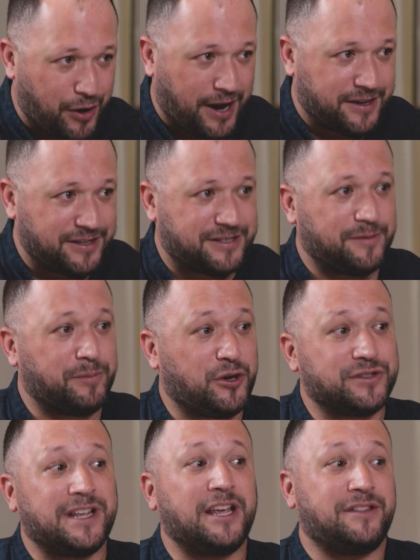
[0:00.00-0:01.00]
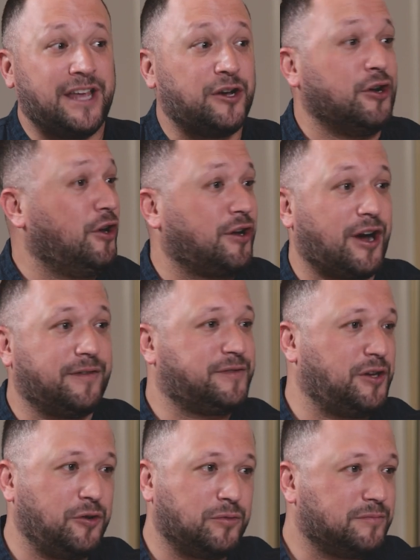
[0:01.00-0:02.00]
brands because they're going to look
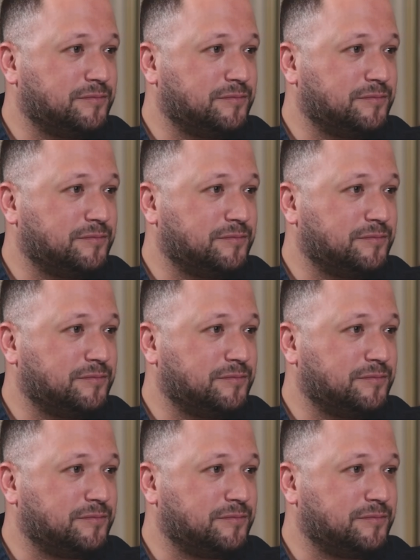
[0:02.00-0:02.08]
after you.